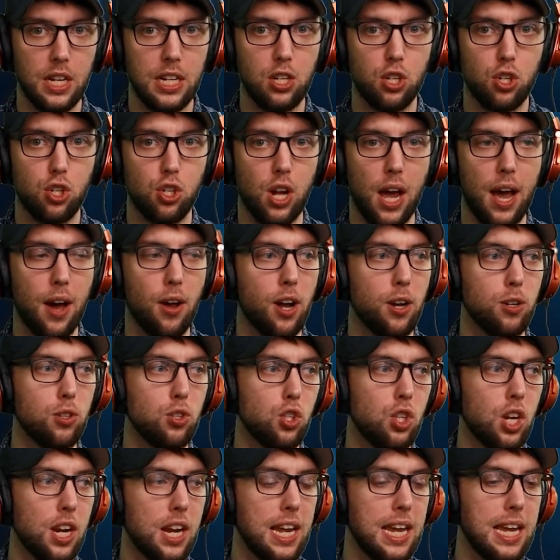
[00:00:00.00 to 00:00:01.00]

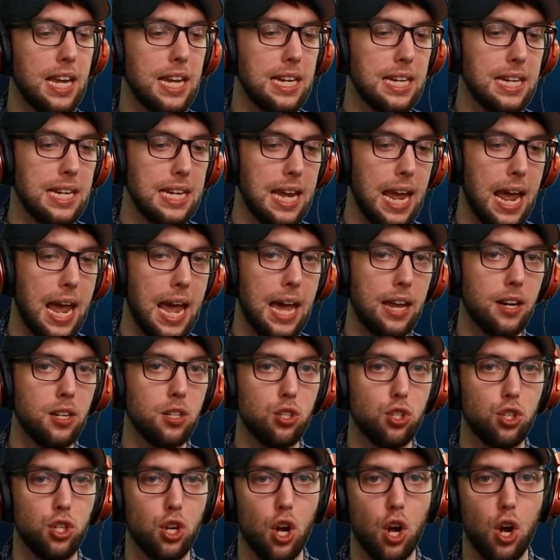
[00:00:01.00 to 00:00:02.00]
Shoutouts to Indiana
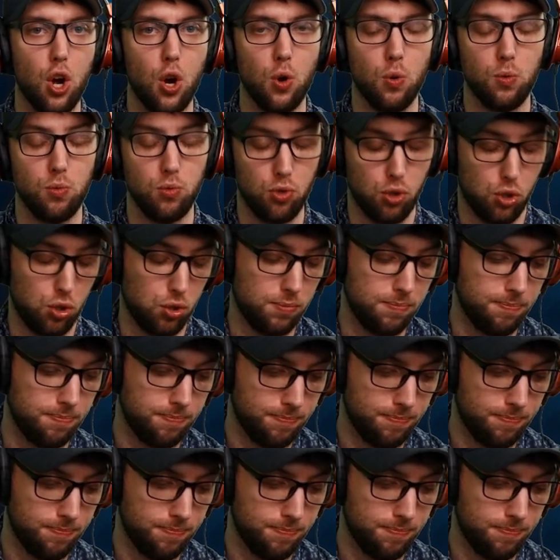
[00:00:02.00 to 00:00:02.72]
Jones.